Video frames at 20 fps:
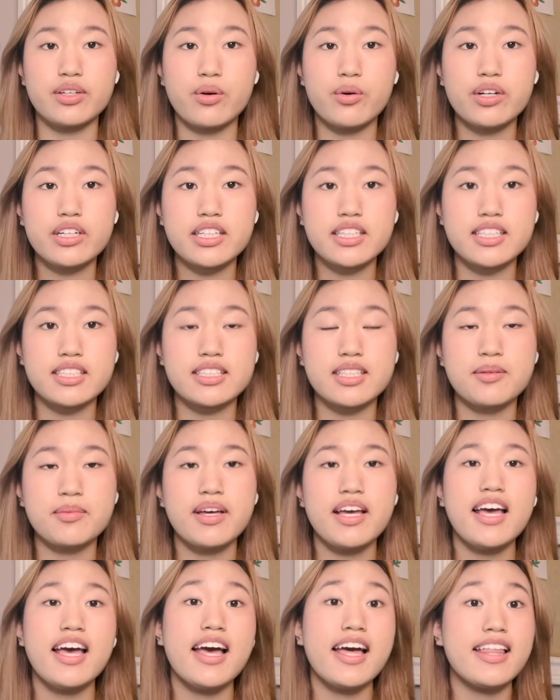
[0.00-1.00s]
organism,
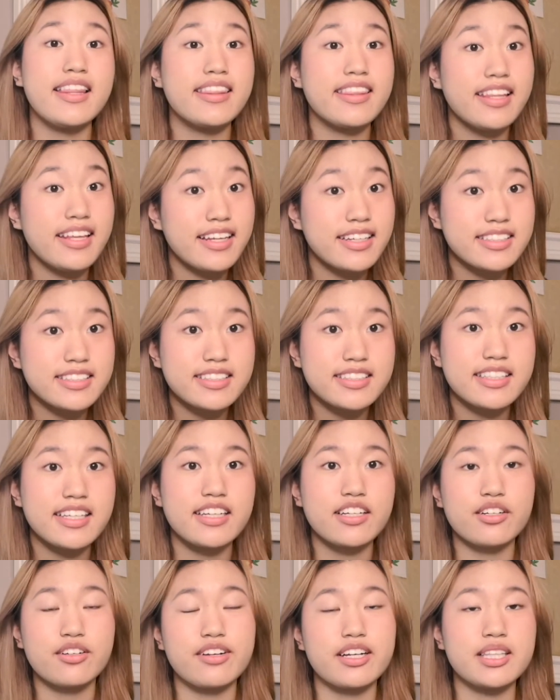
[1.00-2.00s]
and this can
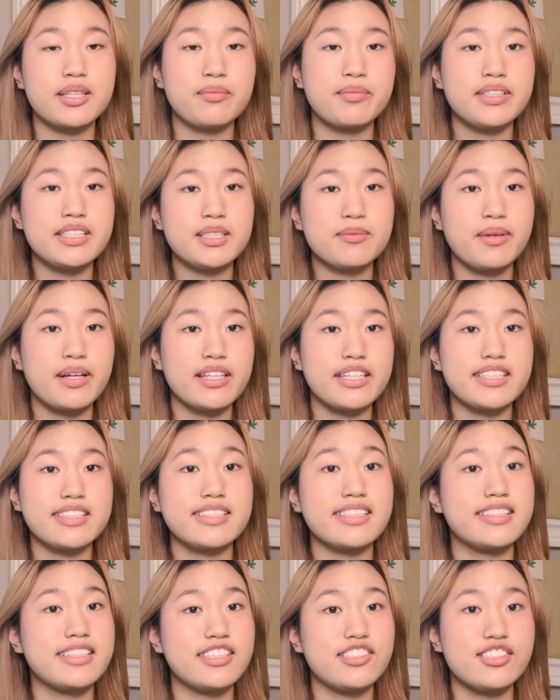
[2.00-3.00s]
correct the misspellings in
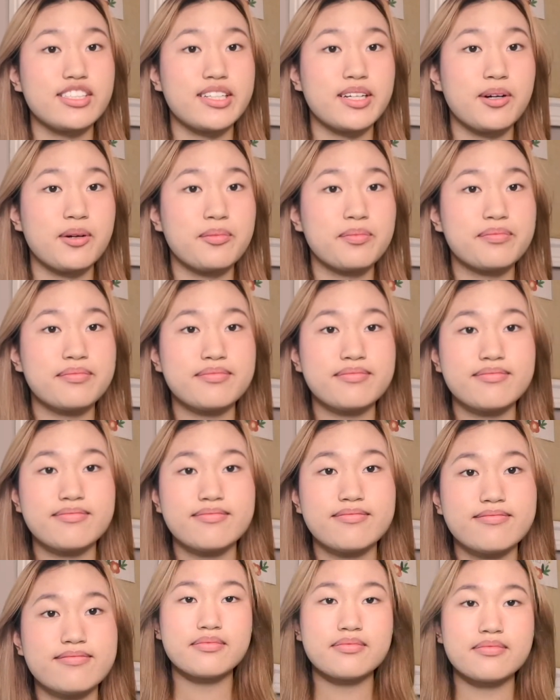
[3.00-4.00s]
the genome.
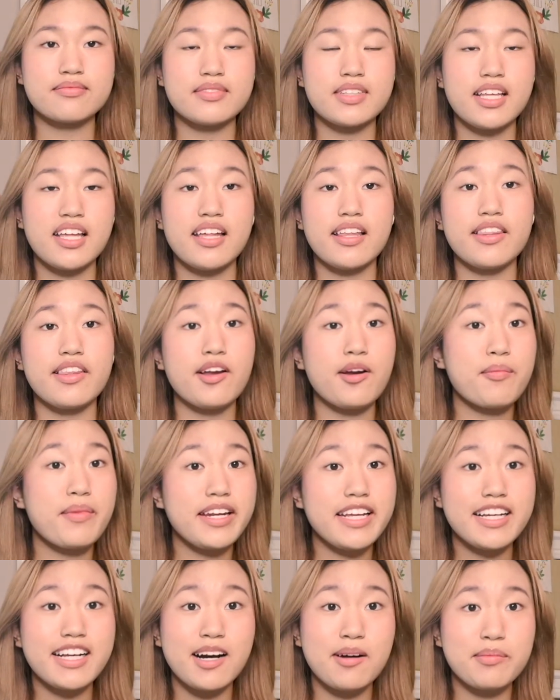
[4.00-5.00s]
There are many
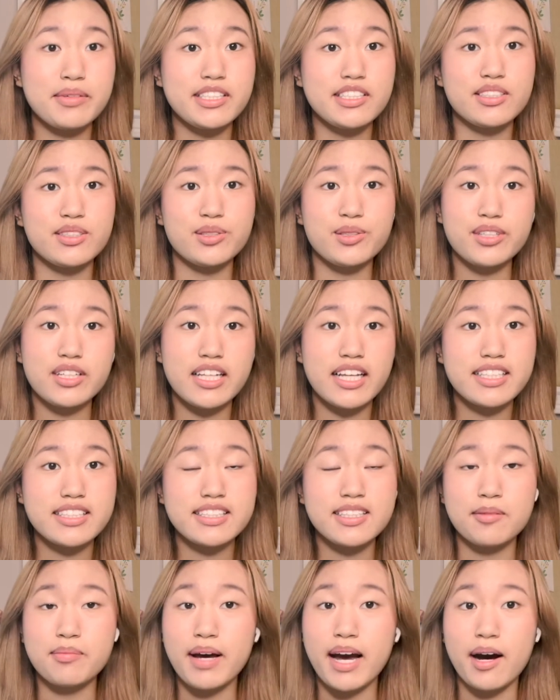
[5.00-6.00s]
companies utilizing the
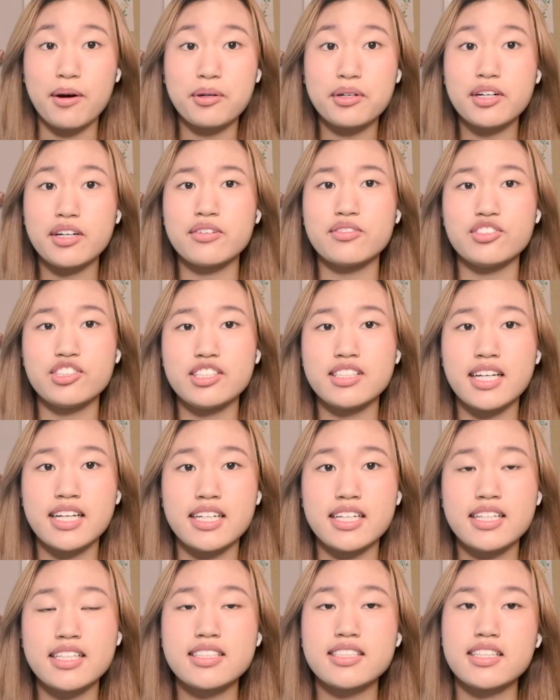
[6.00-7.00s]
power of gene
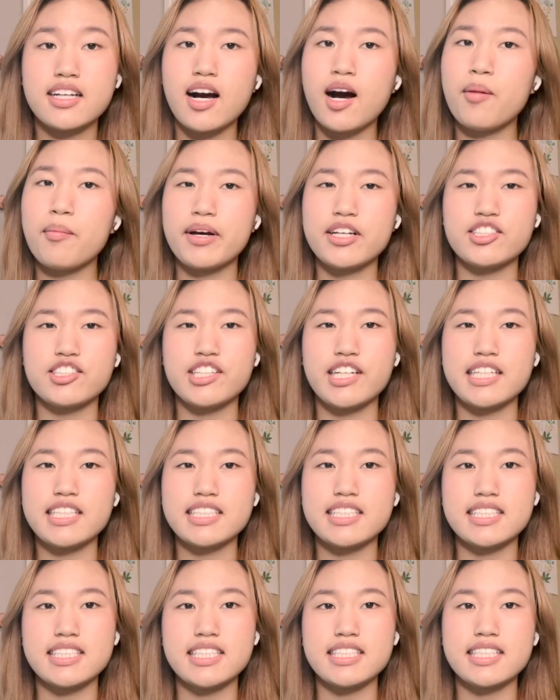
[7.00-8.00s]
editing to combat genetic
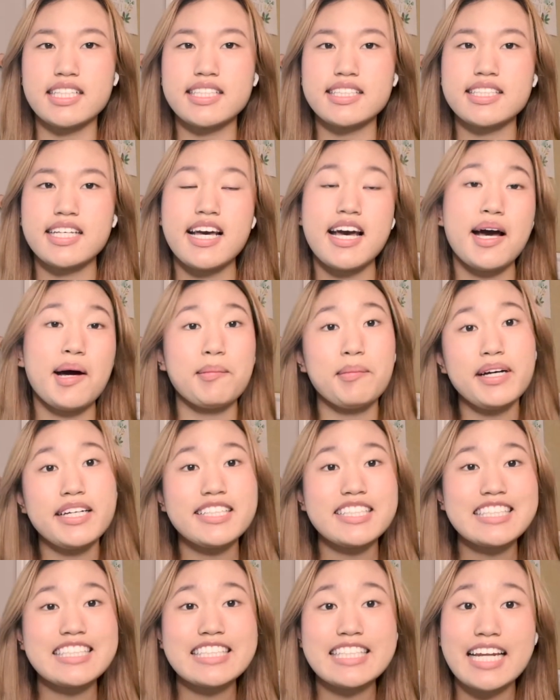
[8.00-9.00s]
diseases, but
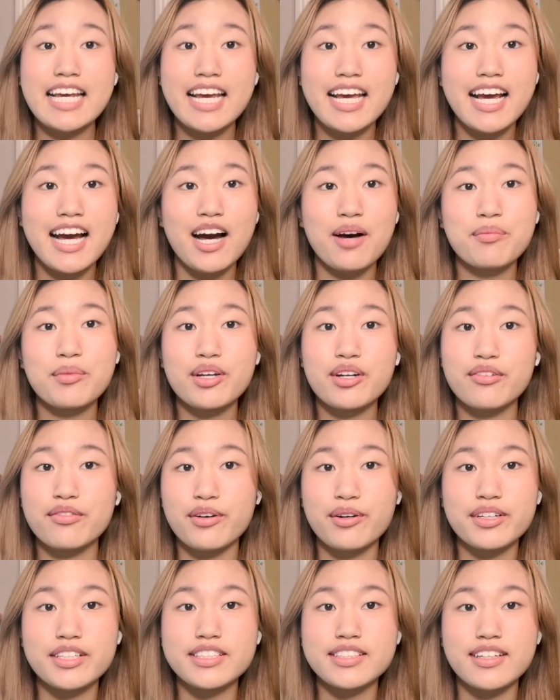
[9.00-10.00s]
today I'm going to
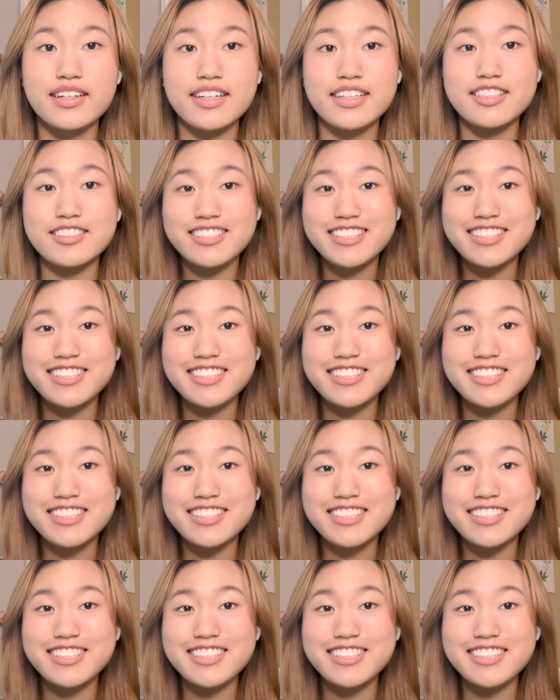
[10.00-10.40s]
focus on